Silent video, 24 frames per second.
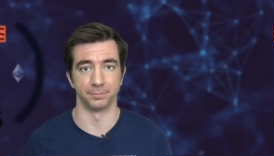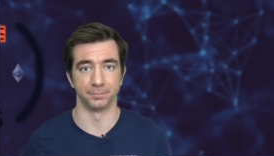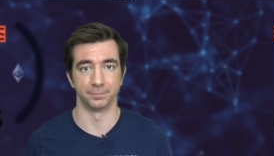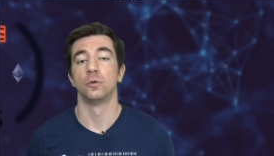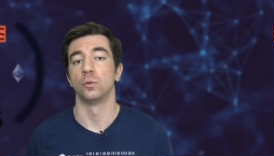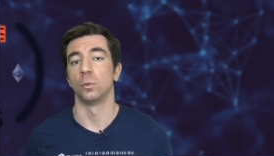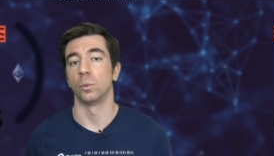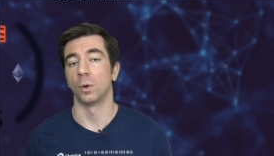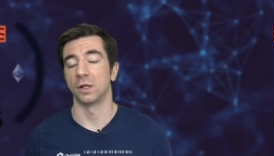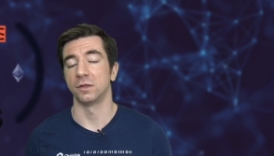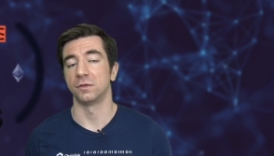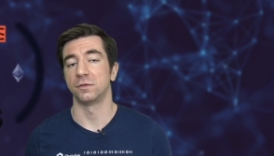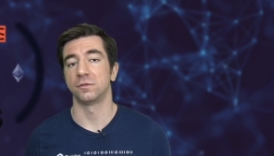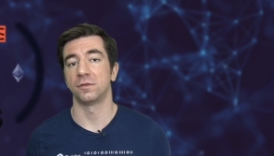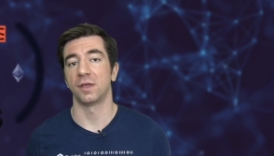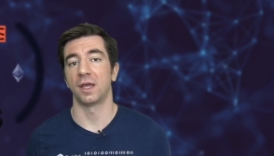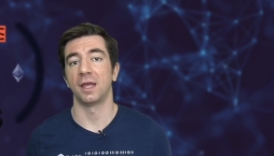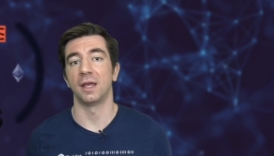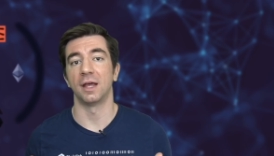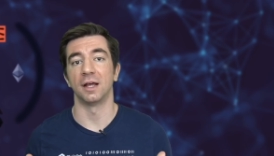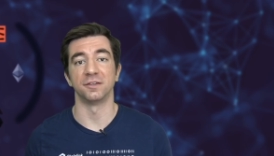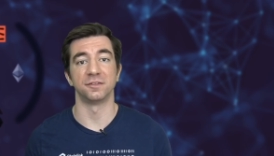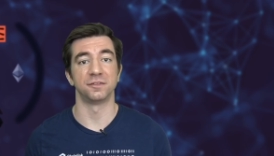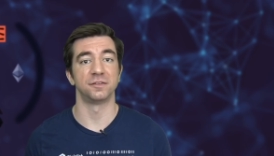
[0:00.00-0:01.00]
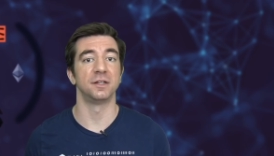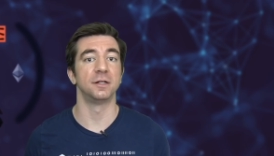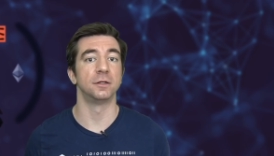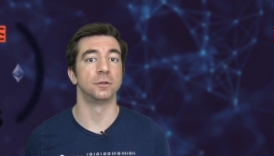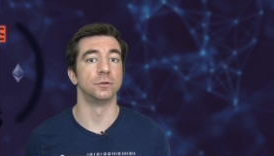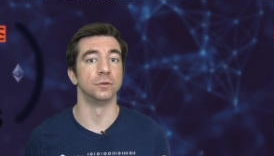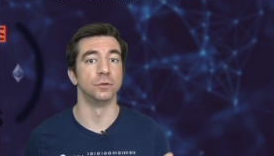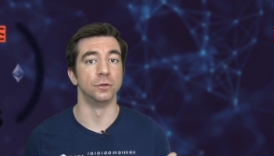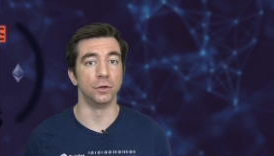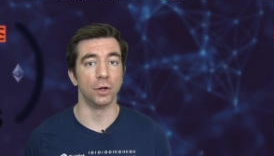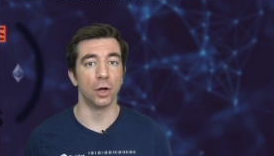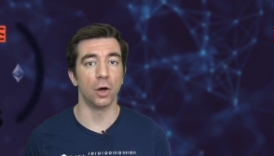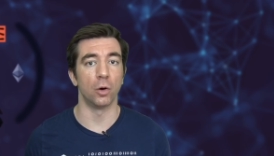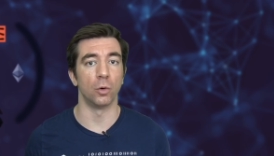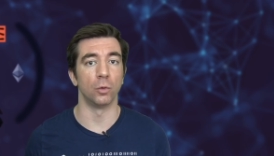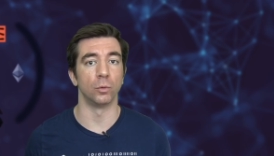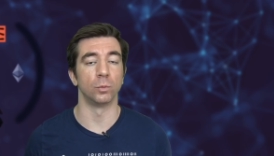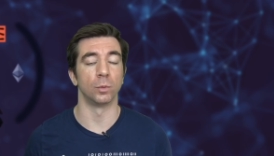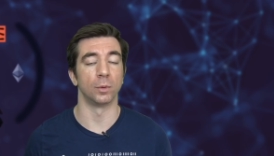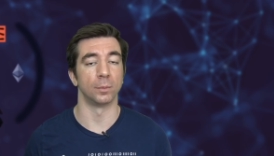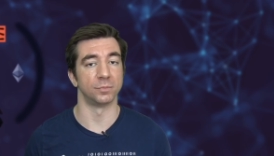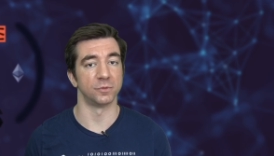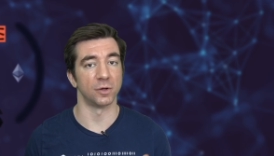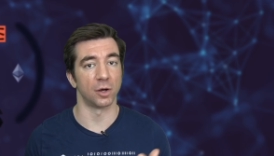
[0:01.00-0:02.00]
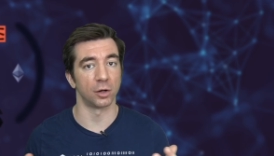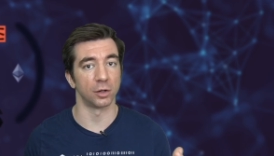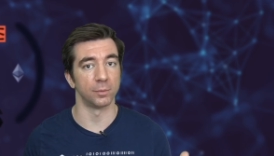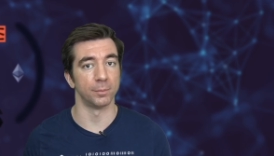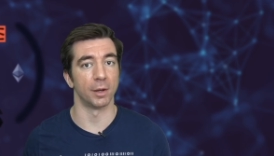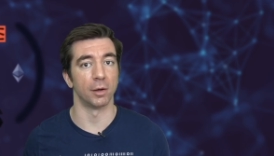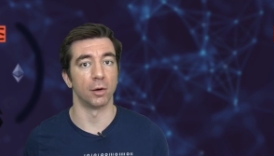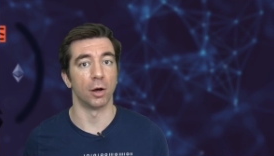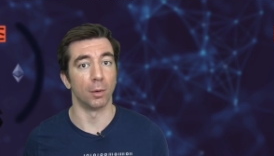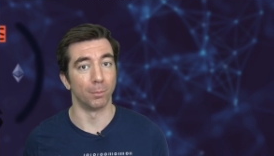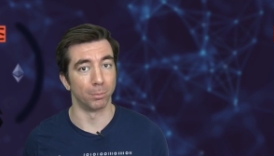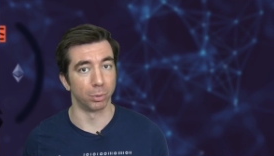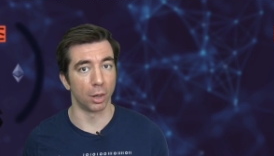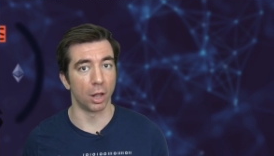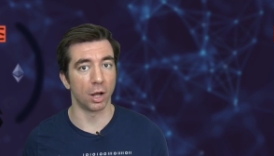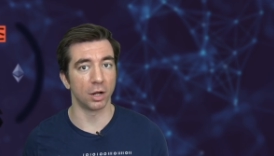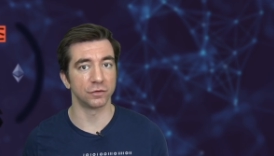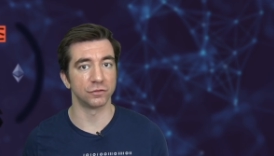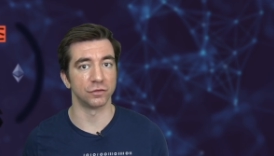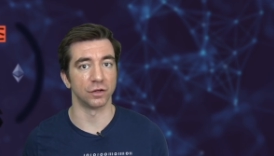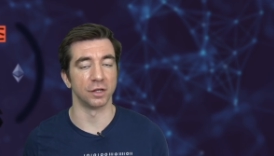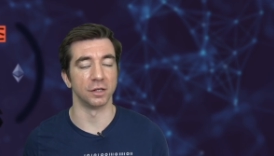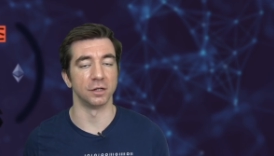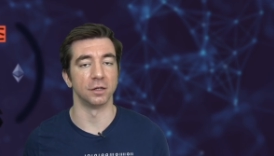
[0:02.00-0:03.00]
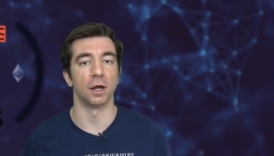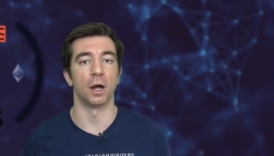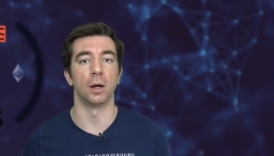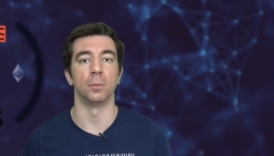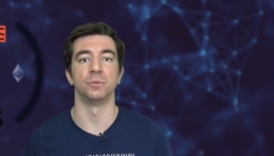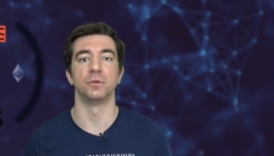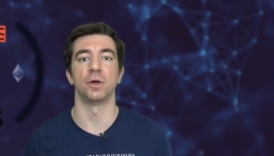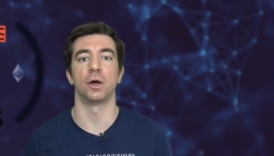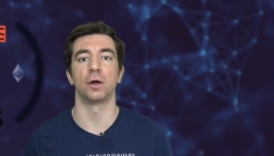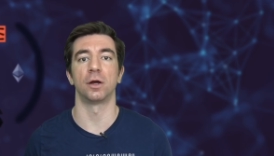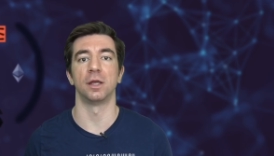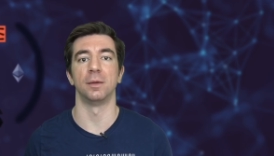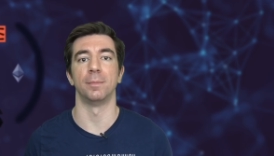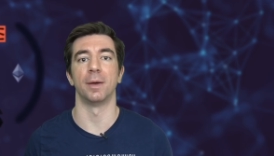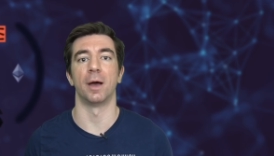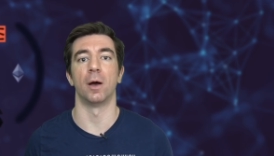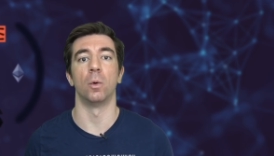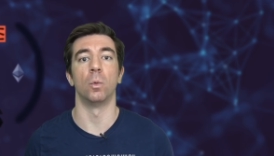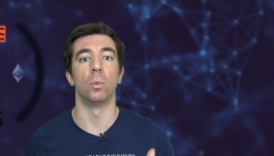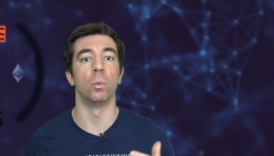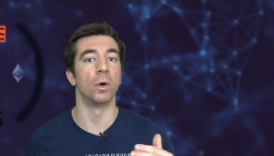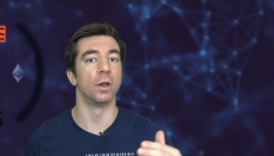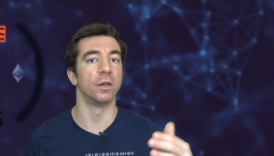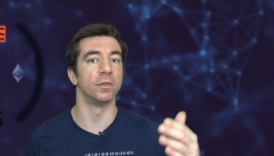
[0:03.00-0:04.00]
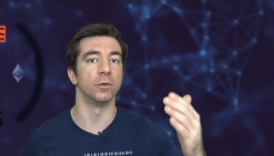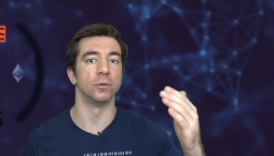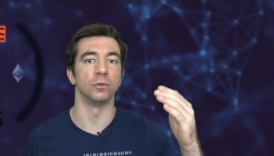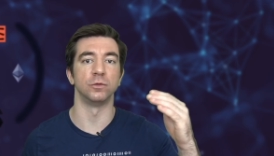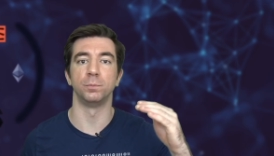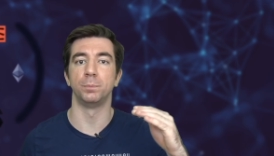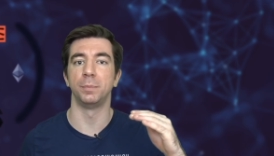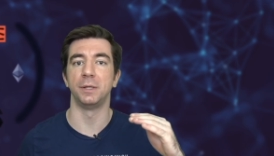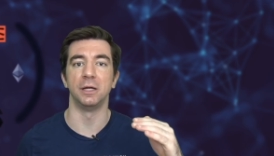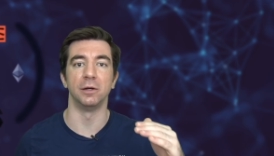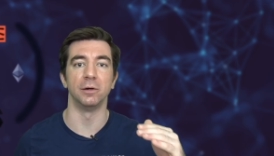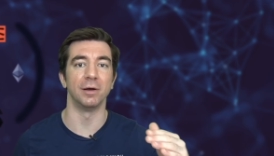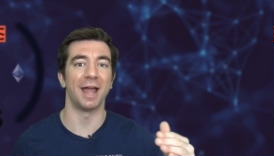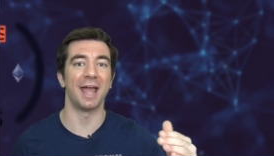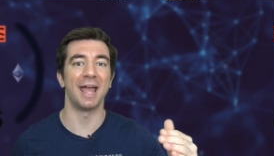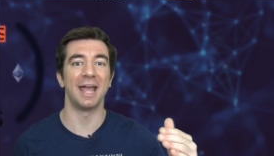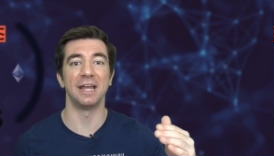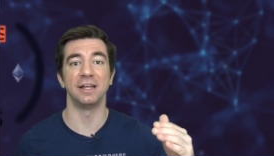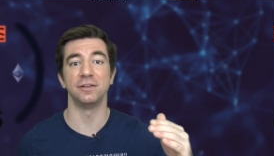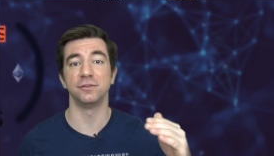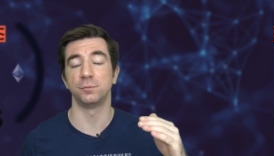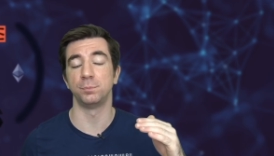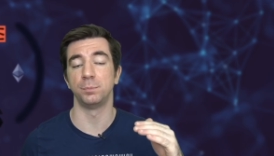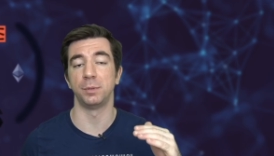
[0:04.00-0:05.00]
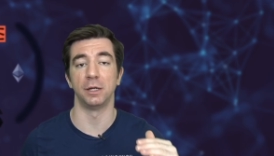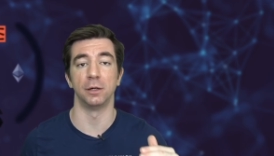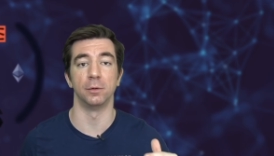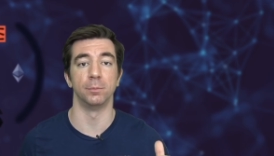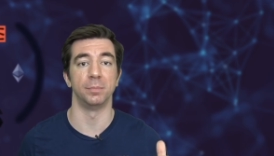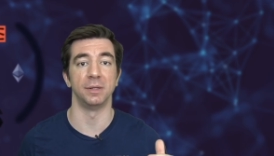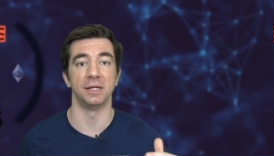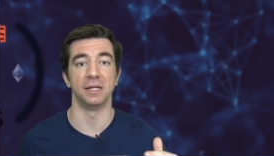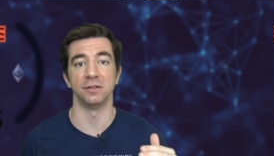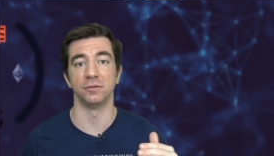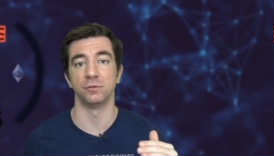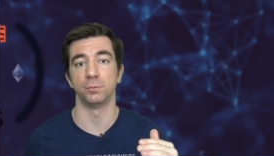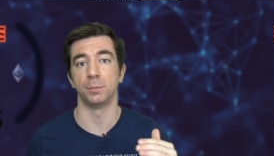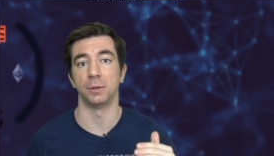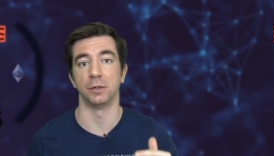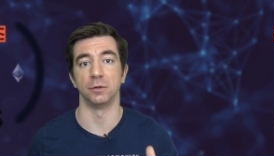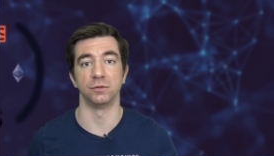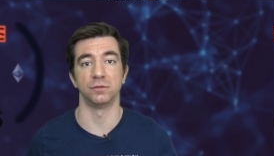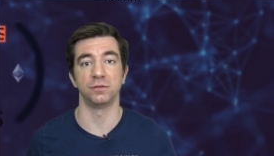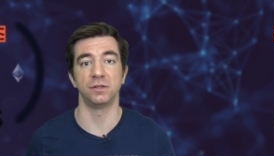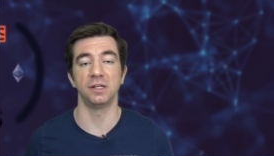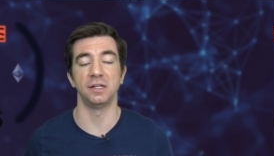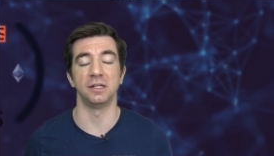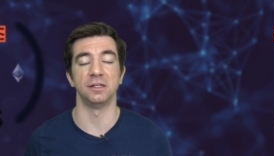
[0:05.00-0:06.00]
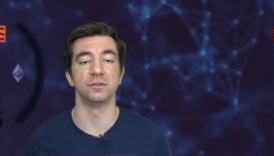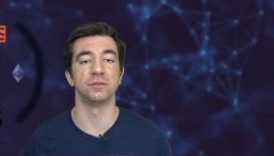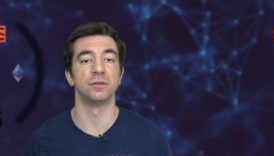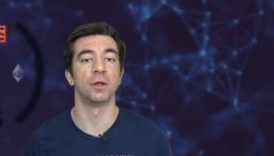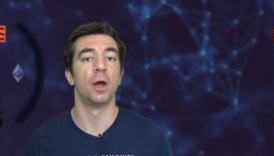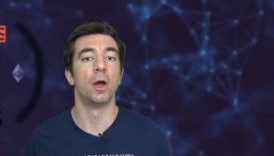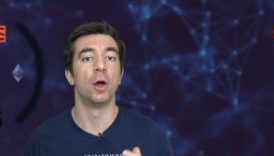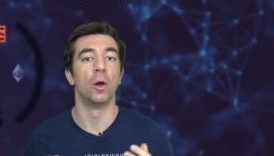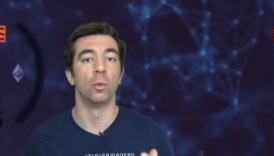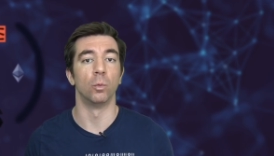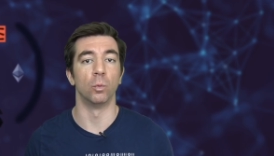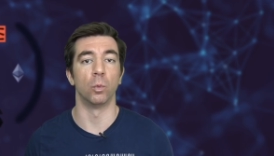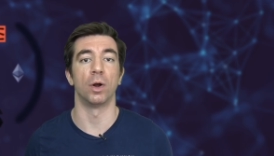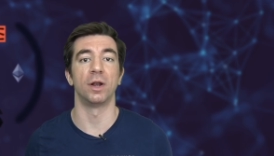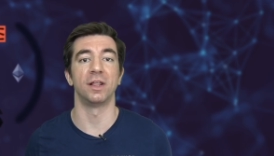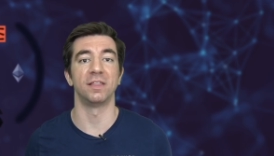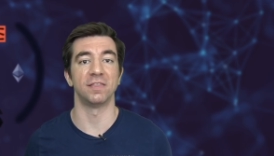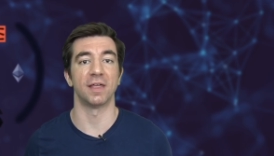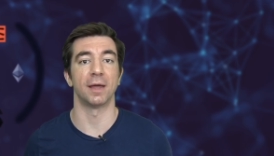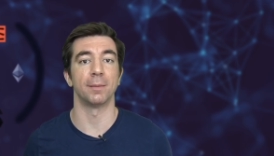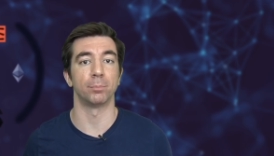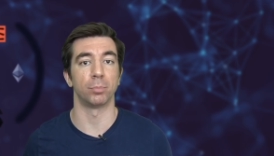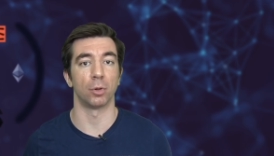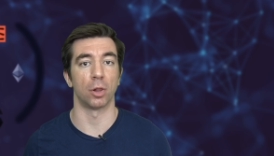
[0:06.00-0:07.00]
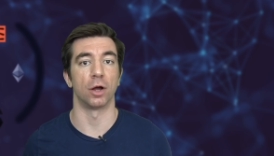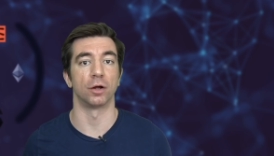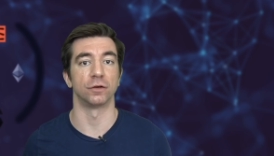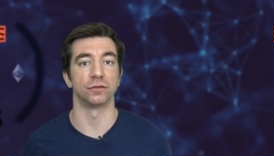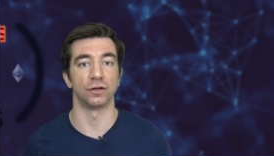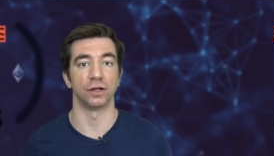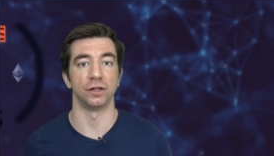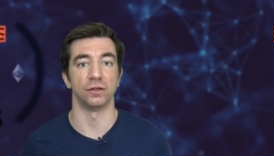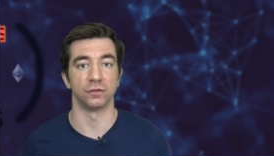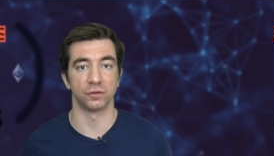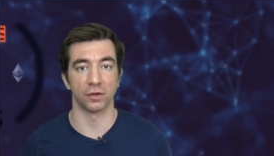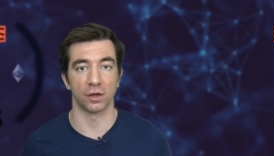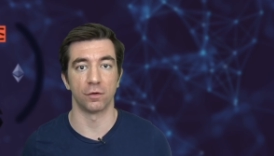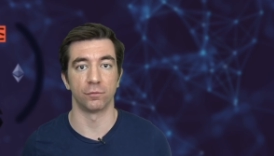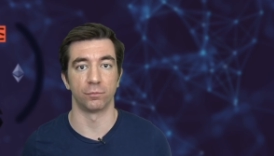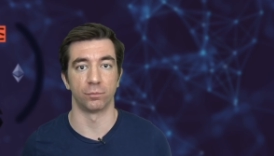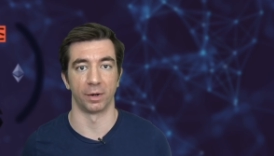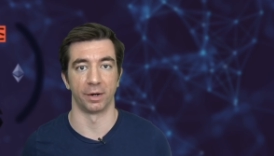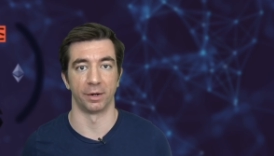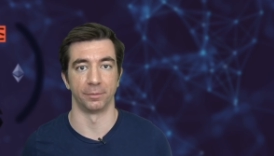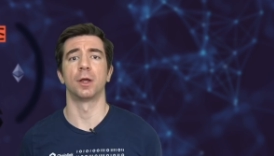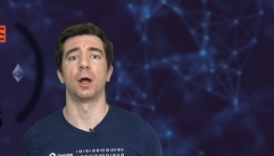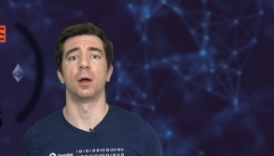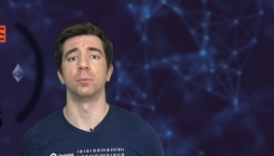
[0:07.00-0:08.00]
So when I say a single node, when I'm talking about a blockchain, I'm talking about one of those peer A's, peer B's, peer C's running that blockchain software.